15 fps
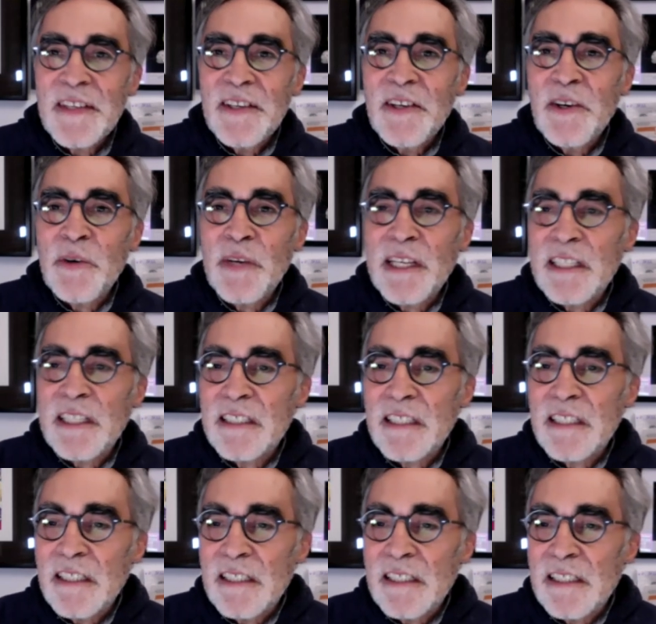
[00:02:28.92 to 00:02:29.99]
All right,
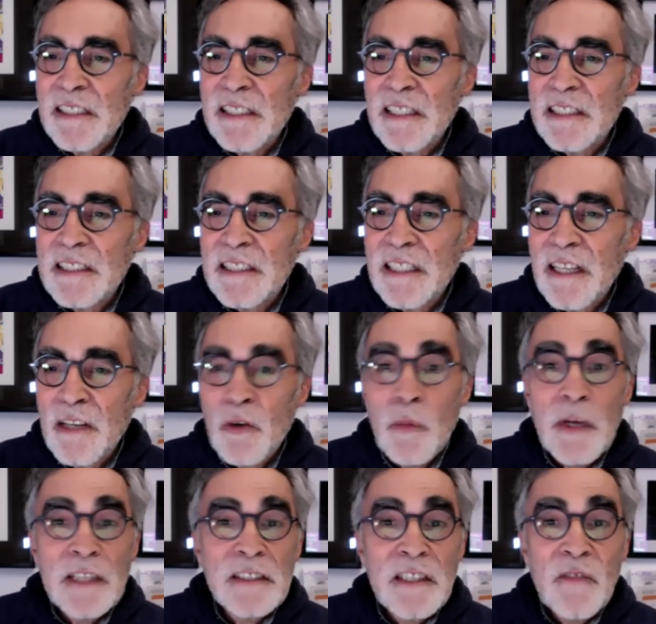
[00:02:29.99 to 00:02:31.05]
uh, let's see, algo
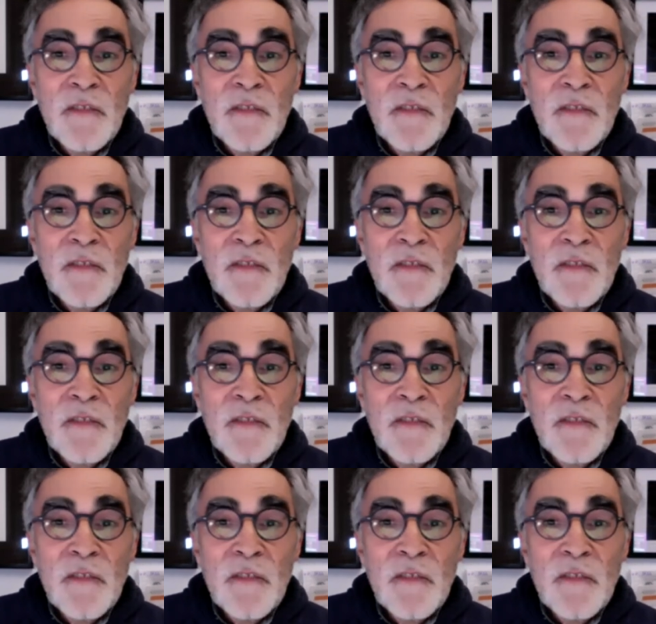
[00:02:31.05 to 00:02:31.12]
más.